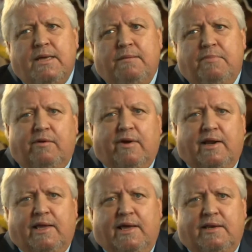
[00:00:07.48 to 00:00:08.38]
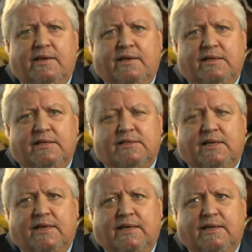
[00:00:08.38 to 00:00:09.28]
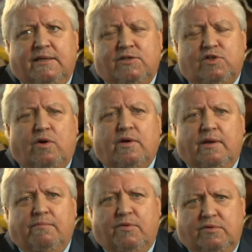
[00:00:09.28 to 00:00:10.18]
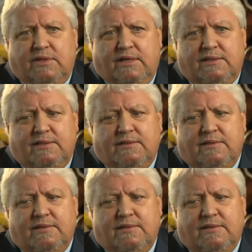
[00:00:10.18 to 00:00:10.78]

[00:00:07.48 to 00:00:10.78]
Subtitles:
Being relegated is a shocking process.